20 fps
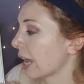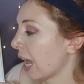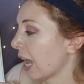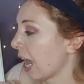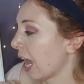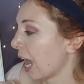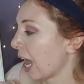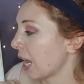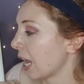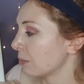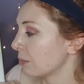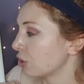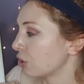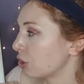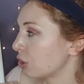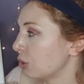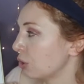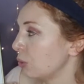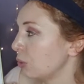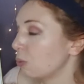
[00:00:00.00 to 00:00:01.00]
came
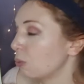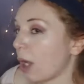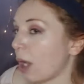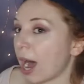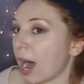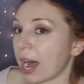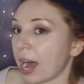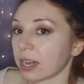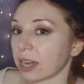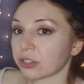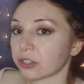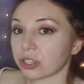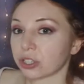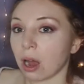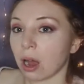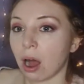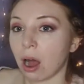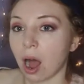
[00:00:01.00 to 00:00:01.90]
to watch.